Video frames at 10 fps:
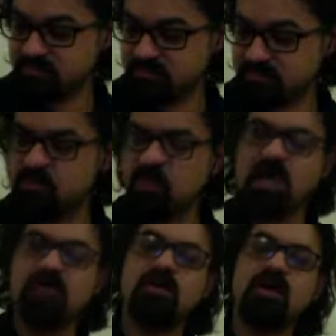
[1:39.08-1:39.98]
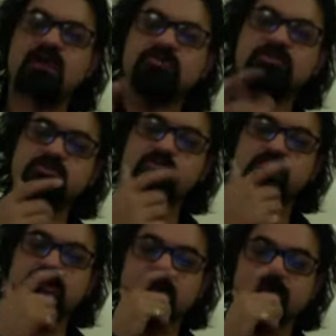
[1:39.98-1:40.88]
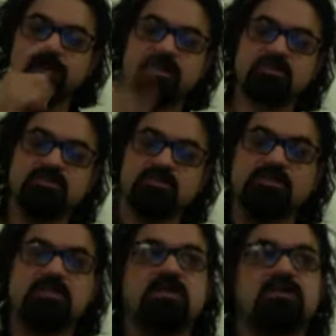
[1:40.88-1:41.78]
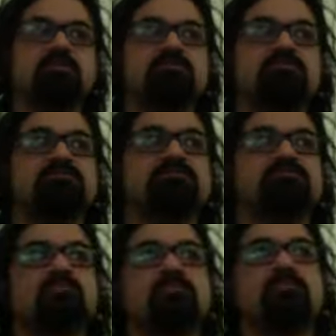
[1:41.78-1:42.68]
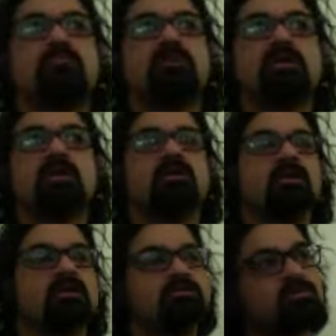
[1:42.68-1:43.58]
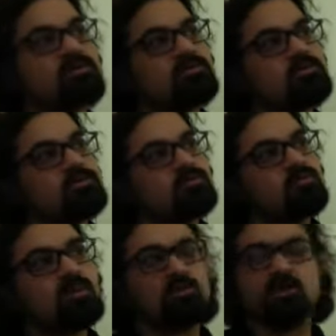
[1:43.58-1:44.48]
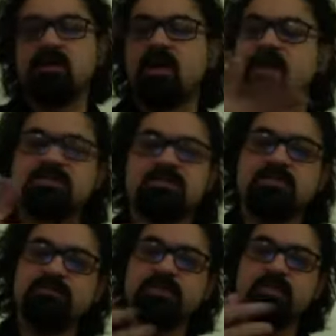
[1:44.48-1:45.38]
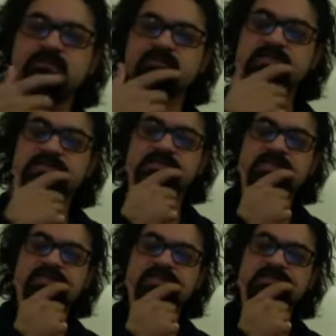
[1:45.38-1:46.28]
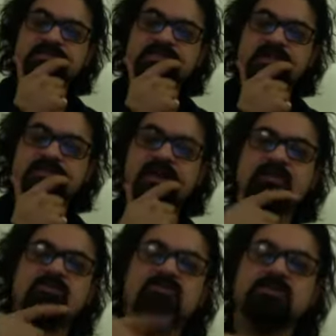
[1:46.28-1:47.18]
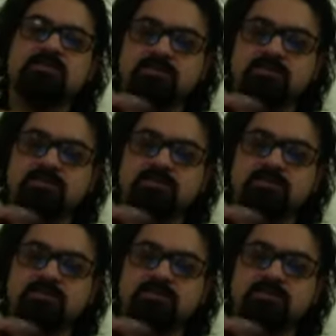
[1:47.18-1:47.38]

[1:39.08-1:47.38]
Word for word: so how how does one go about um and what has there been any research done in this area? I know there's